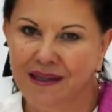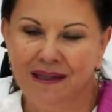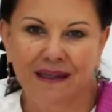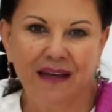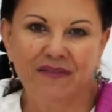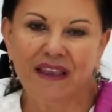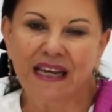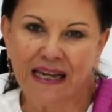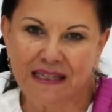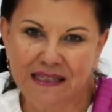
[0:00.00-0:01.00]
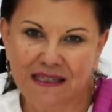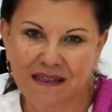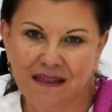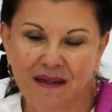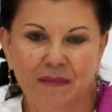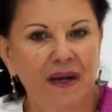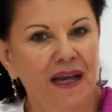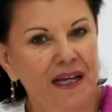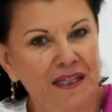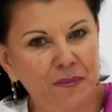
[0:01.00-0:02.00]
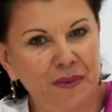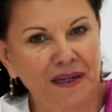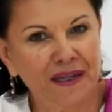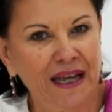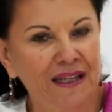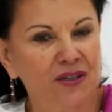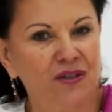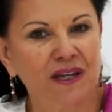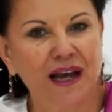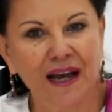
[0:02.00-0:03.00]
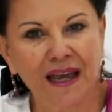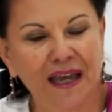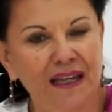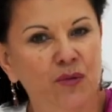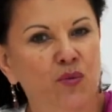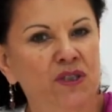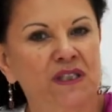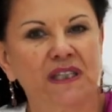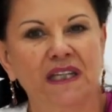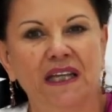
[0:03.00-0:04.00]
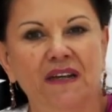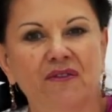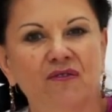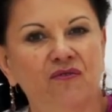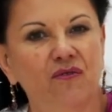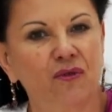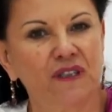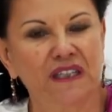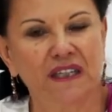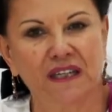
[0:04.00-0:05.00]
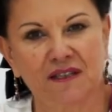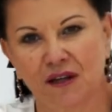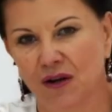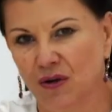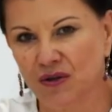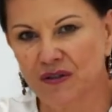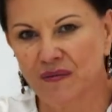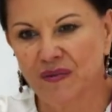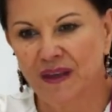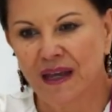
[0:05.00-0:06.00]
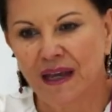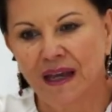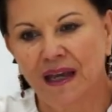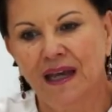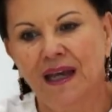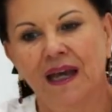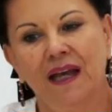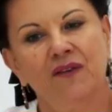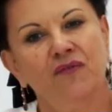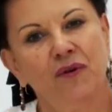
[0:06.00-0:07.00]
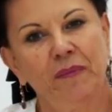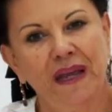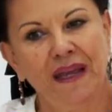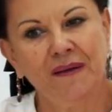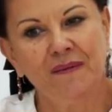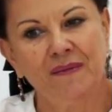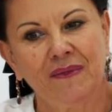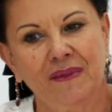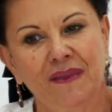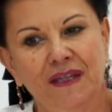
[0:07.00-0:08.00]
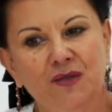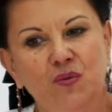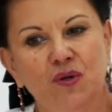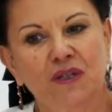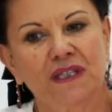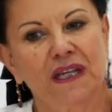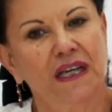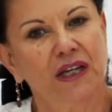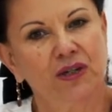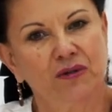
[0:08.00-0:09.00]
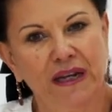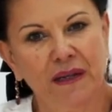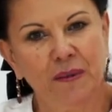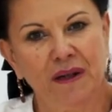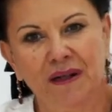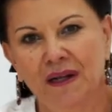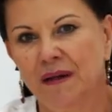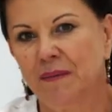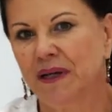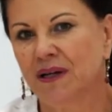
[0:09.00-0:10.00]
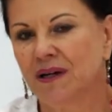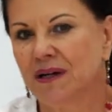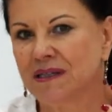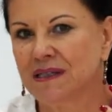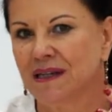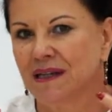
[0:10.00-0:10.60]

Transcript: nevertheless, my husband had to die, and he wasn't even 40 years old. And for me, this was incredible, because